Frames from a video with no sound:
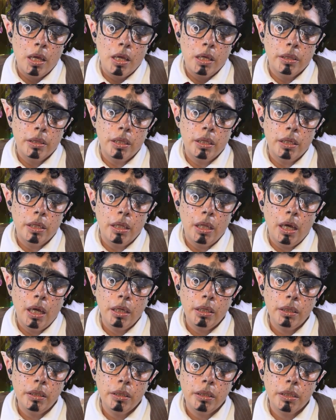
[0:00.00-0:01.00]
the
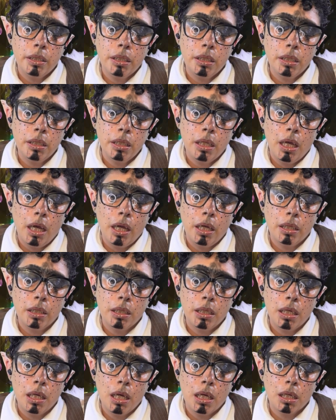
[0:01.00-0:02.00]

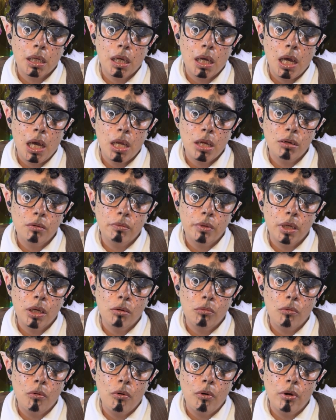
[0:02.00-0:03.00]
1990 Academy
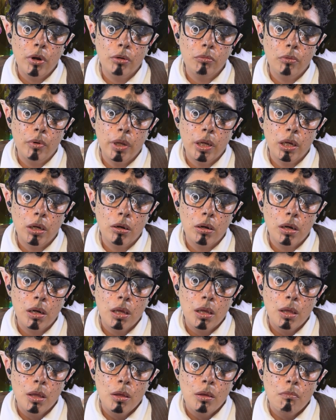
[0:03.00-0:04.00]
Award winner,
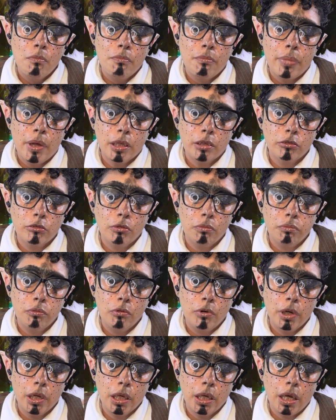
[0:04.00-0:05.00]
Best
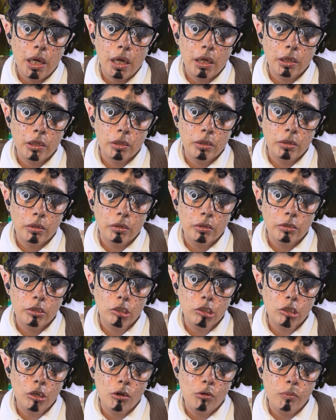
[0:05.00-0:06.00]
Supporting Actor,
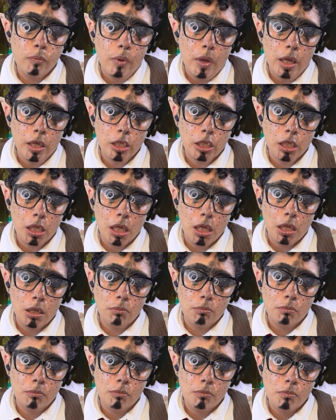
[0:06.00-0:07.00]
Joe Pesci.
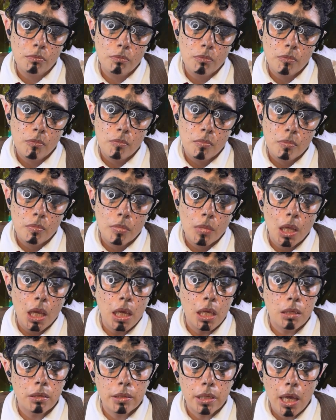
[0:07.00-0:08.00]

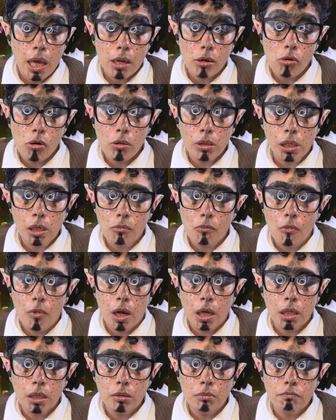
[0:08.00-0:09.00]
Is that all it
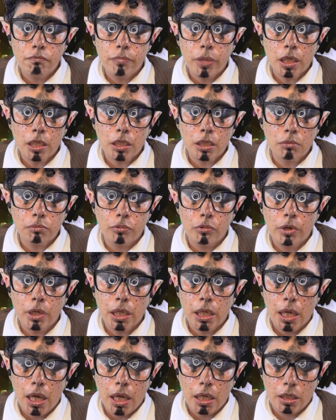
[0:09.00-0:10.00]
won? Best
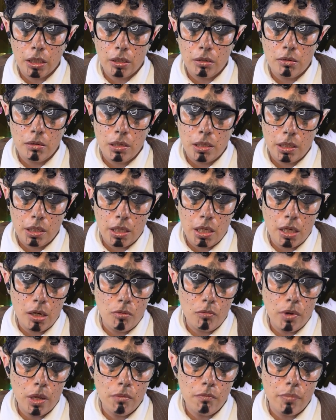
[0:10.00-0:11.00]
Supporting Actor.
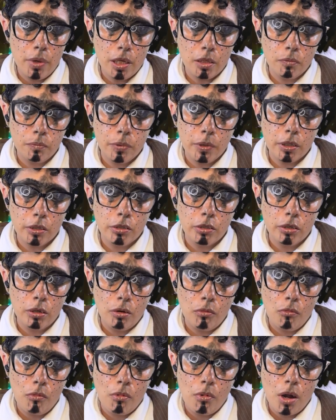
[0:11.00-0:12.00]
Didn't win Best Picture?
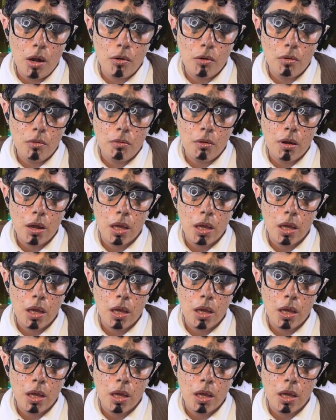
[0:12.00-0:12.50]
Whoa.